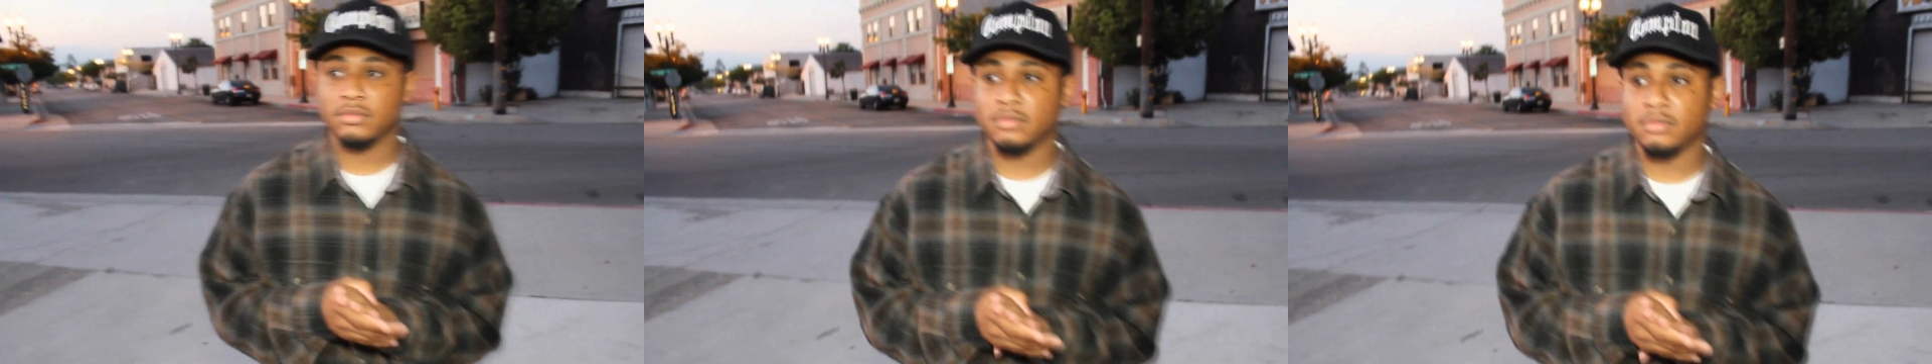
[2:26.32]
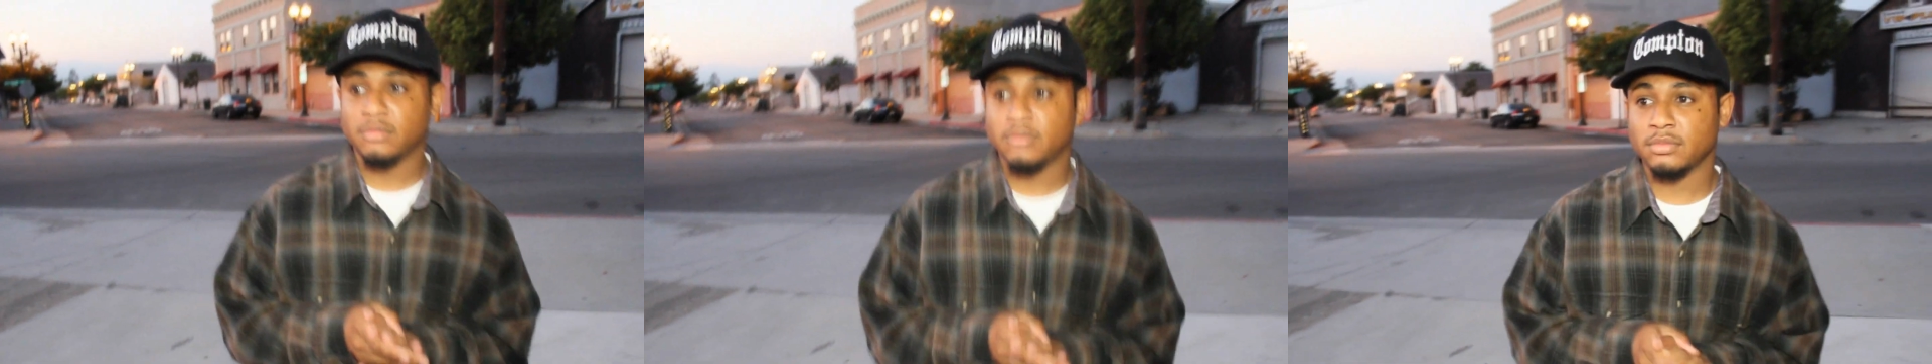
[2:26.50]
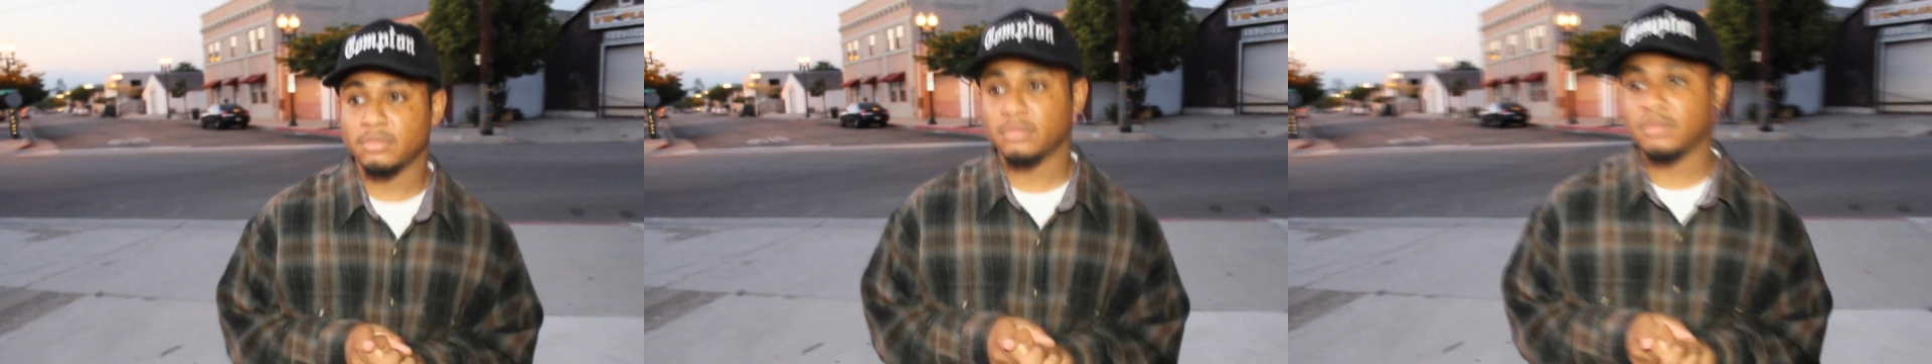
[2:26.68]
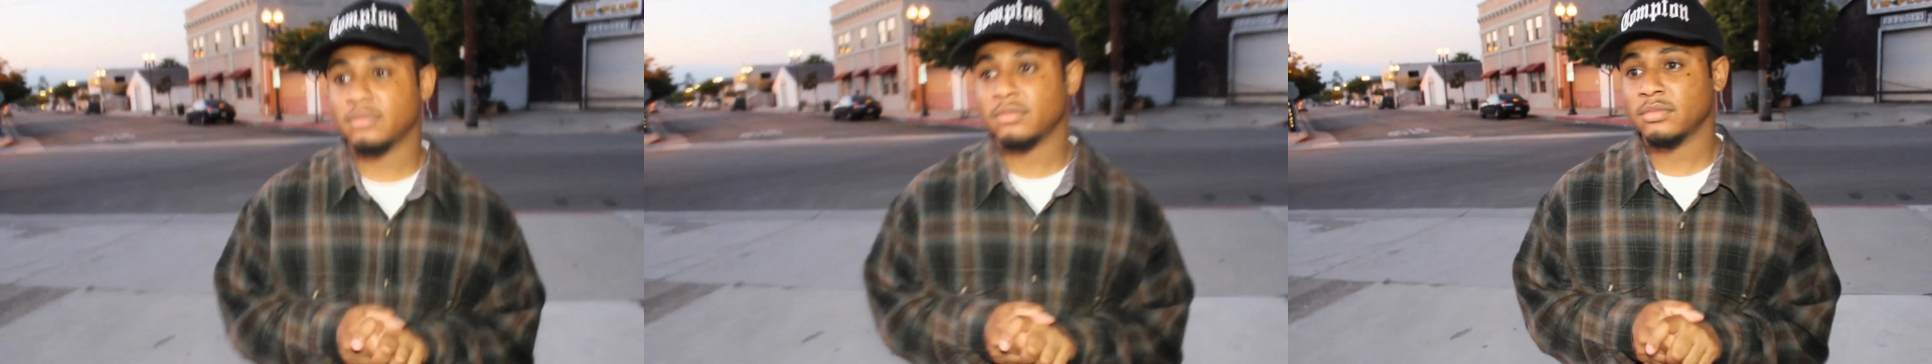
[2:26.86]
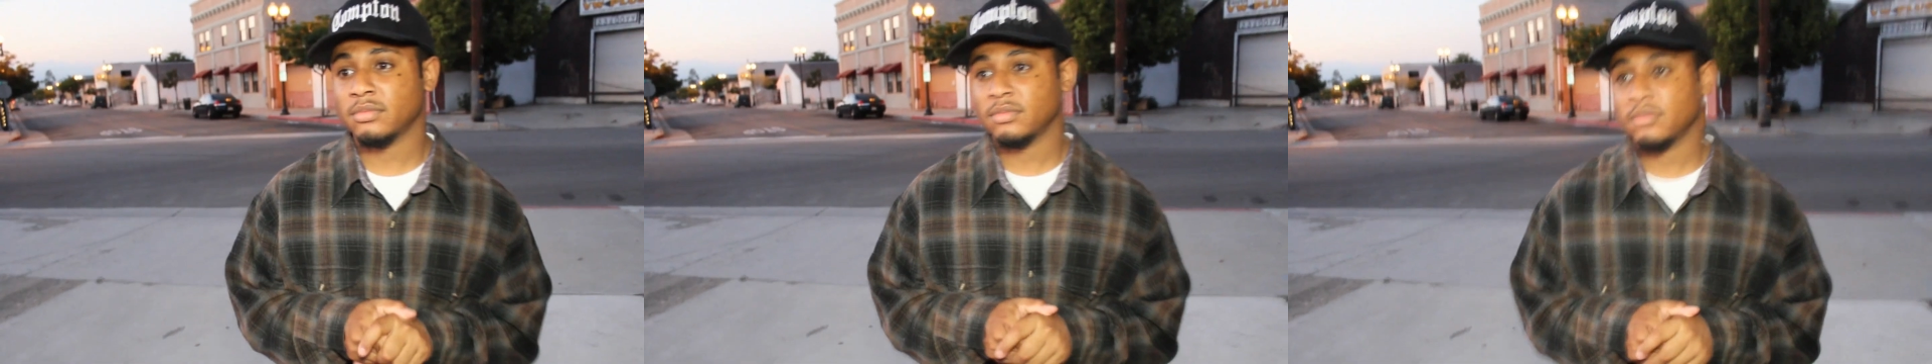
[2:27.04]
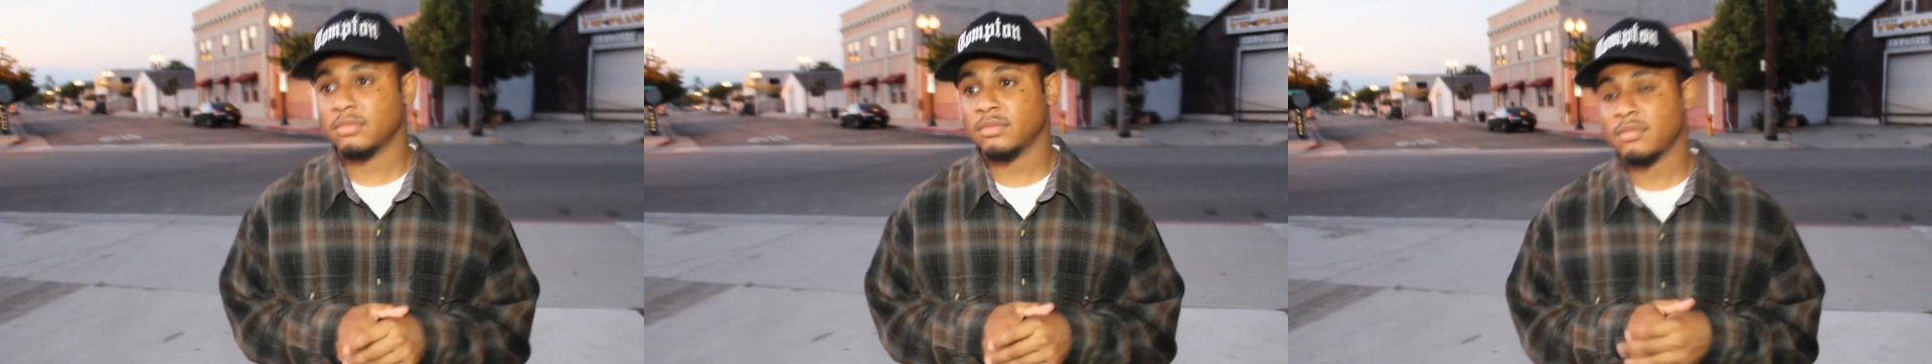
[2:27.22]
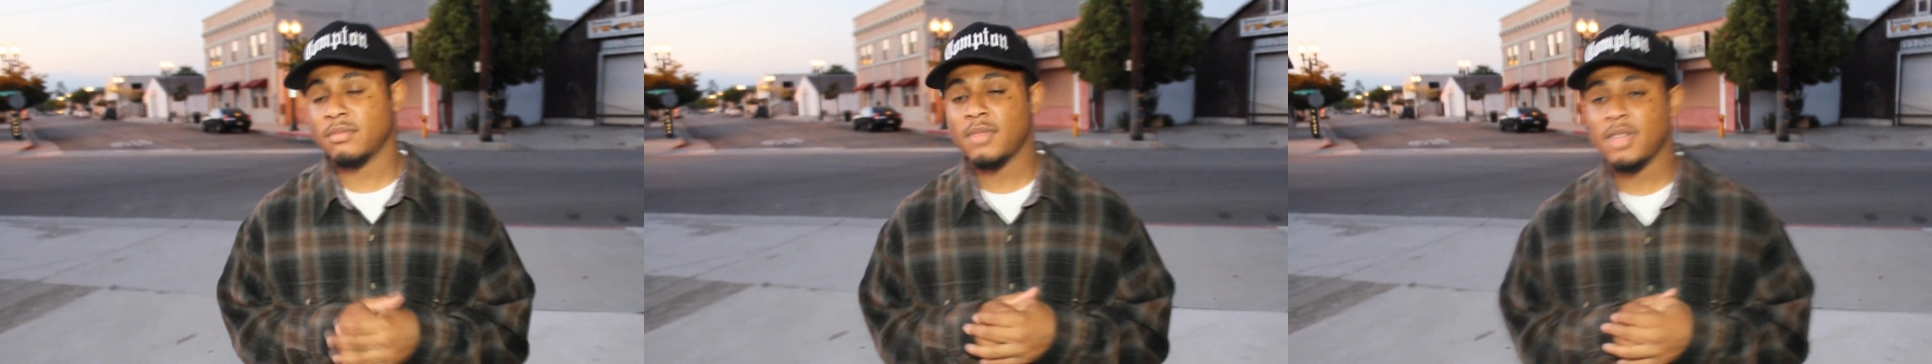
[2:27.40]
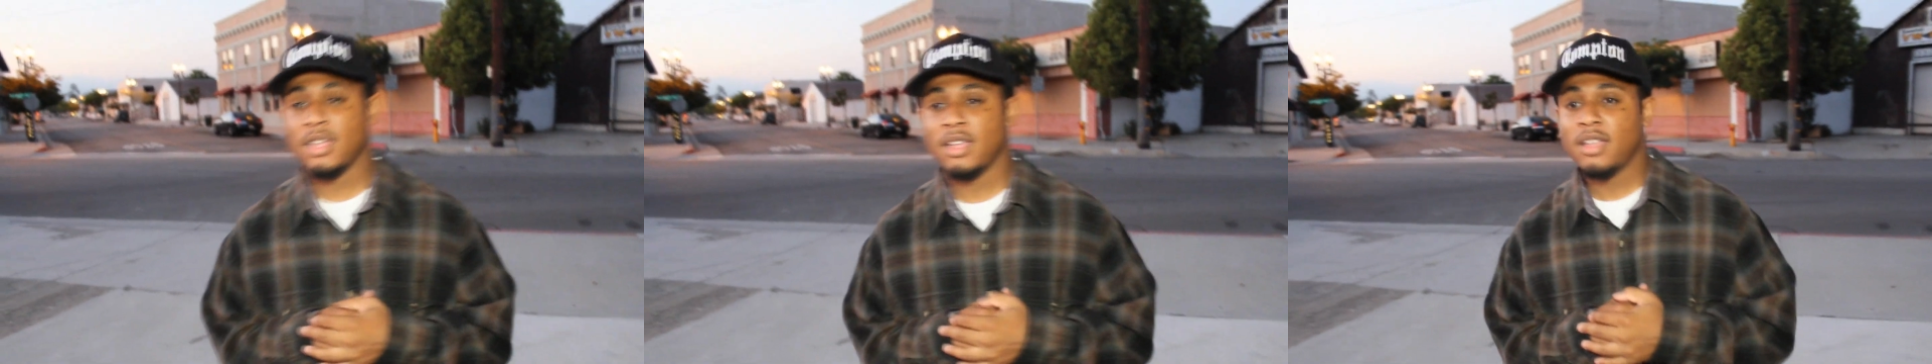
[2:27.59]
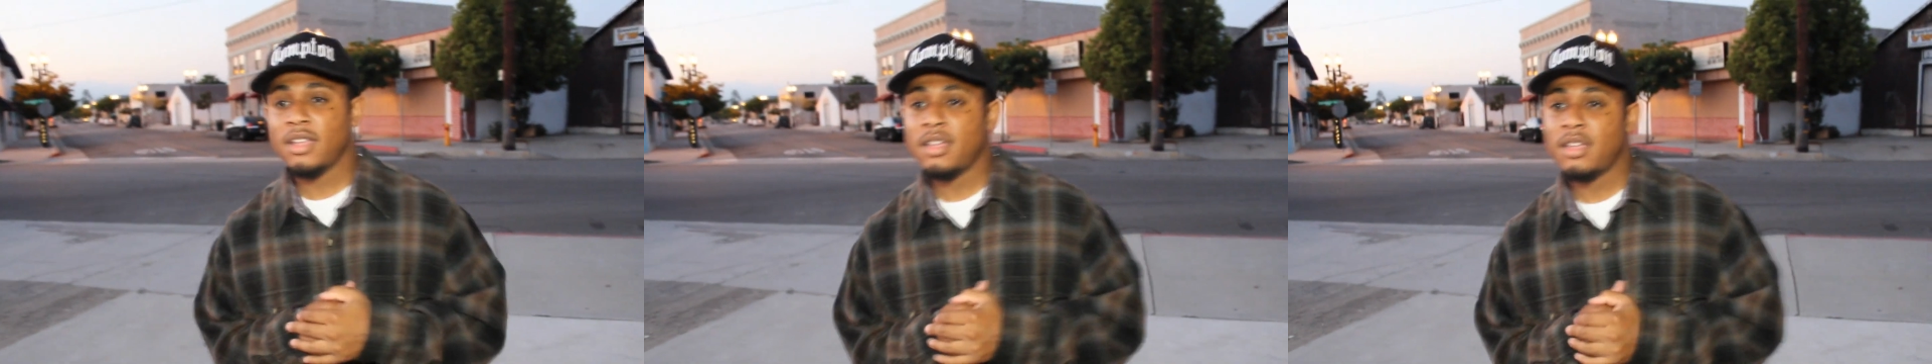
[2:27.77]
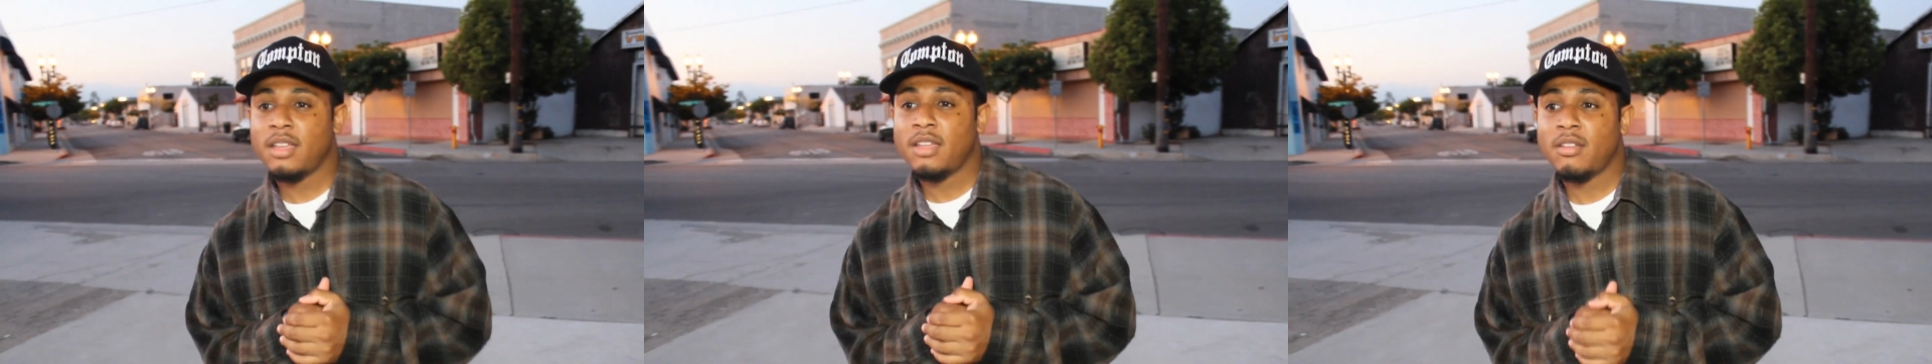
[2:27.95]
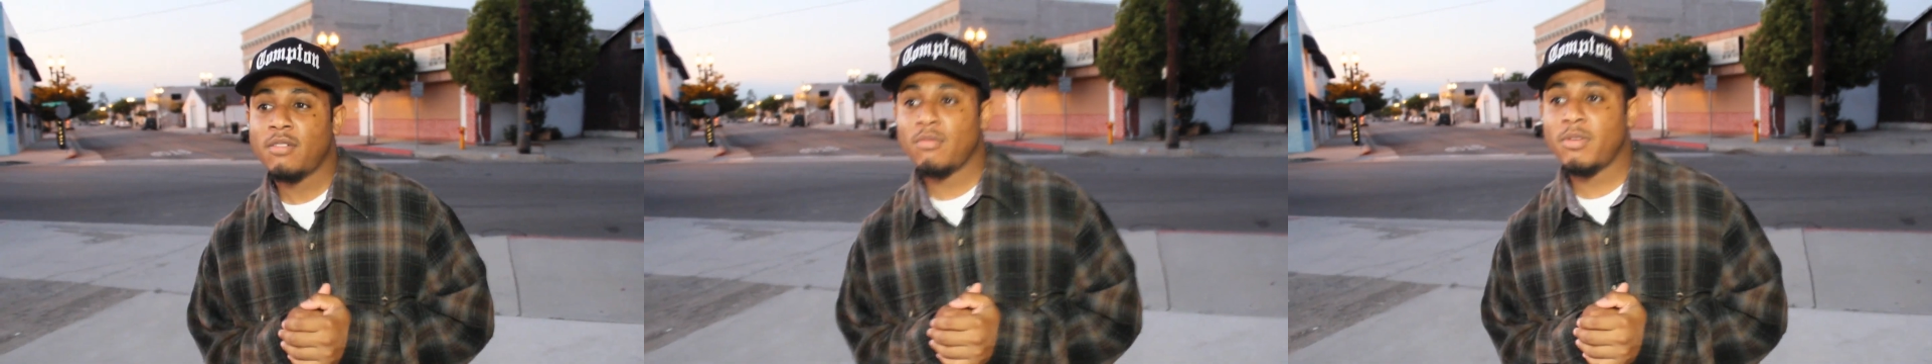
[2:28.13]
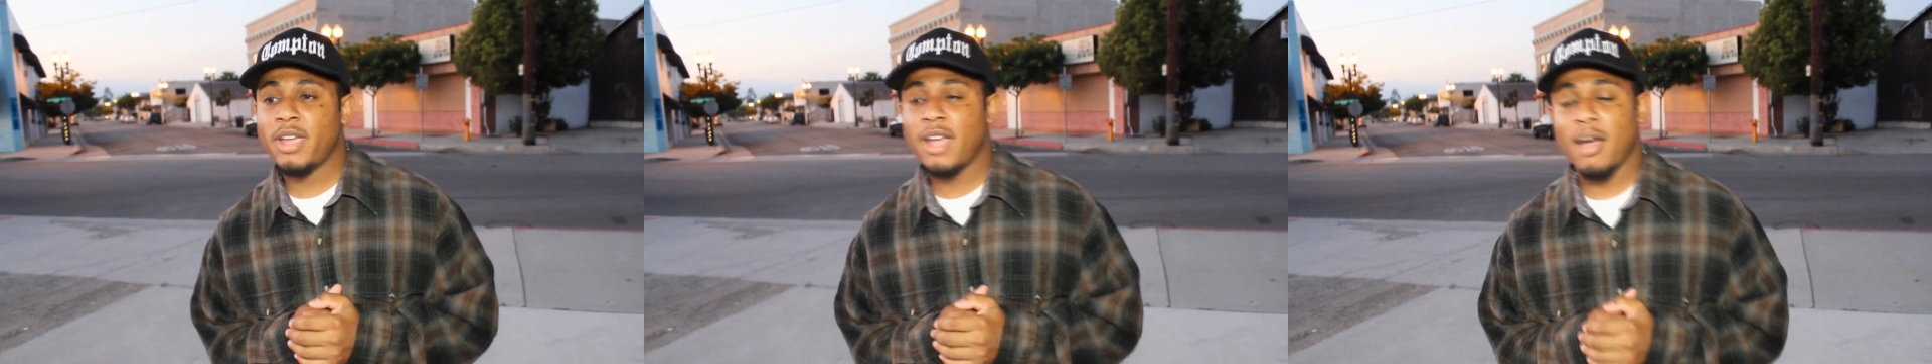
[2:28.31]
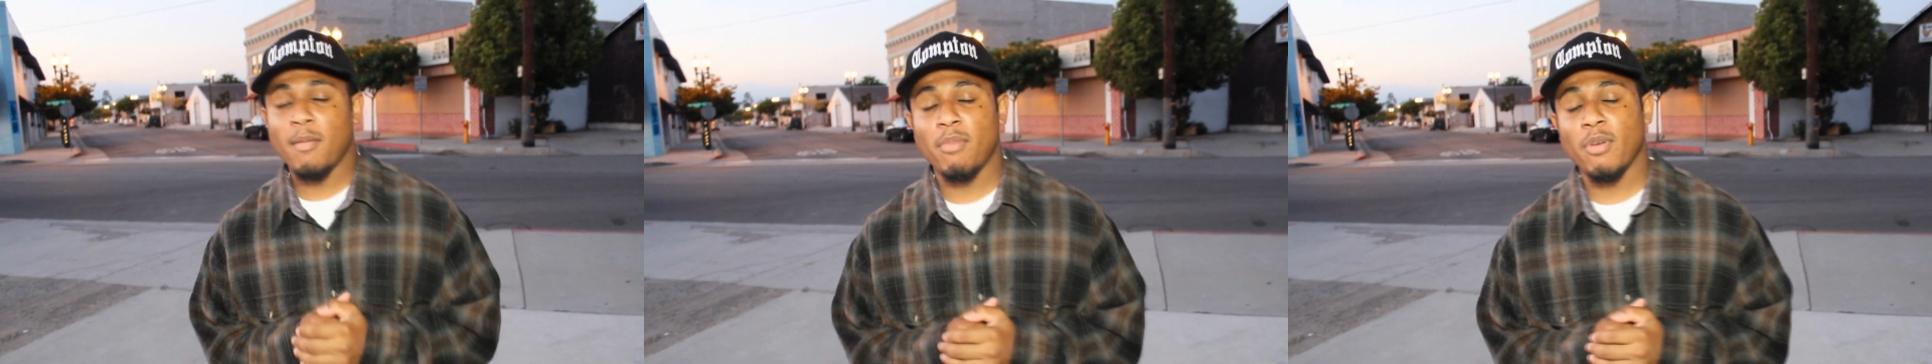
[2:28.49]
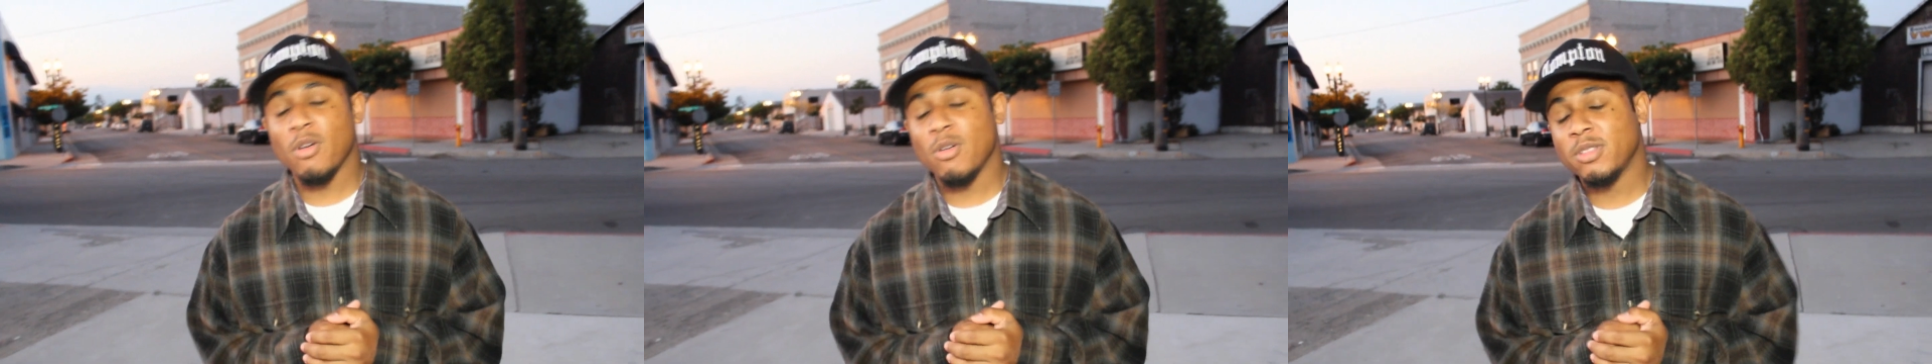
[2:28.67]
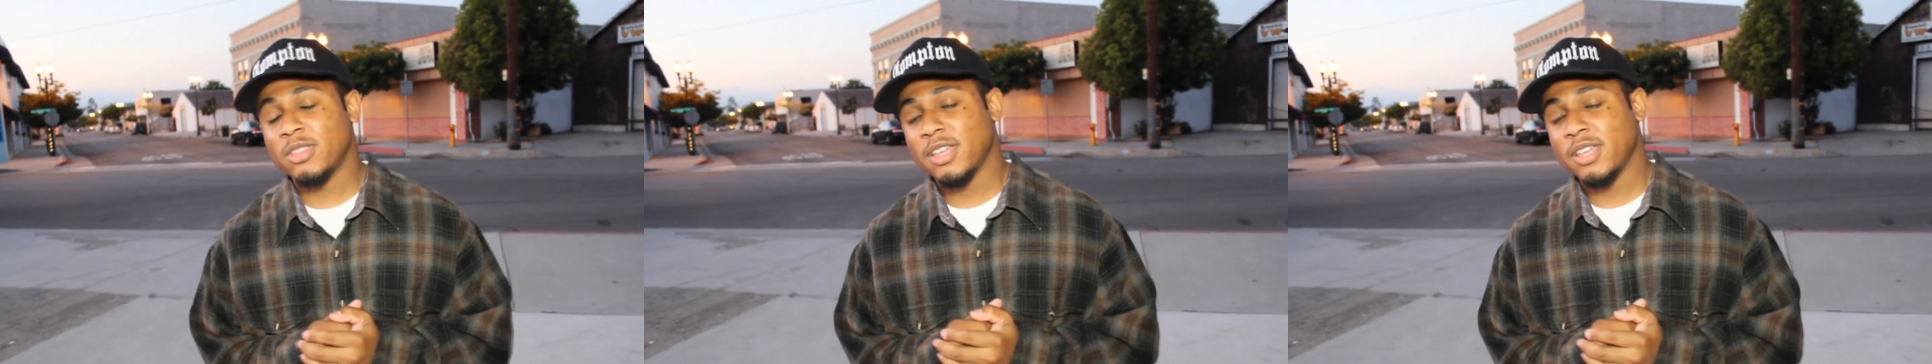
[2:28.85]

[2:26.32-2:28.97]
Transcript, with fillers: later this year, man? We got Bone